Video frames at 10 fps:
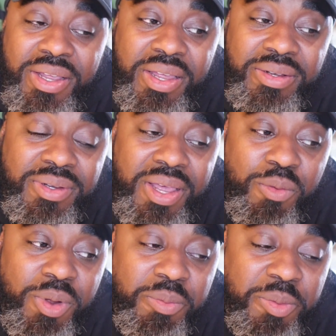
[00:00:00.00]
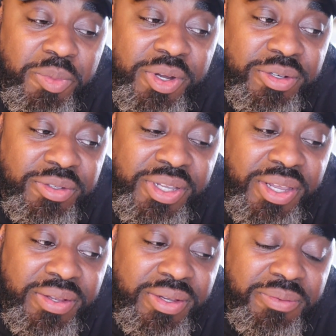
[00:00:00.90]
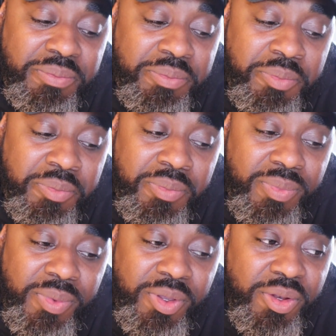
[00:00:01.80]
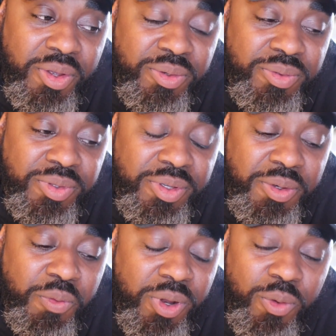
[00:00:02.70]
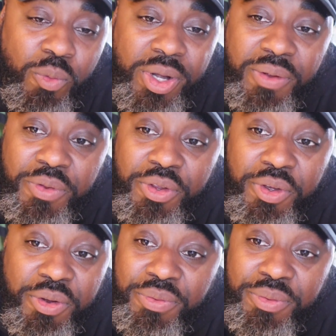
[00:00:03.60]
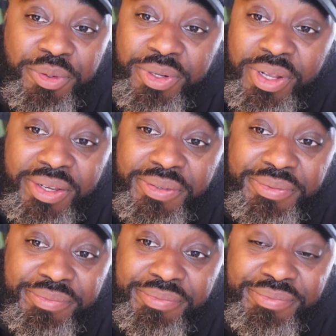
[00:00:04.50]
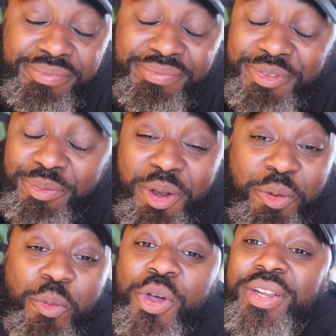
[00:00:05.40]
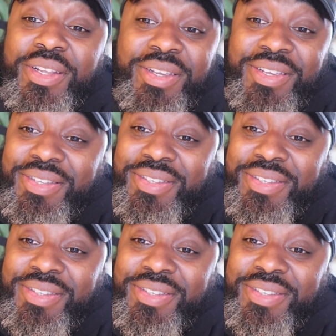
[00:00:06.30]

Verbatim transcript: I, I want people to understand that, you know, wh- whatever you're going through in life, no matter what it is,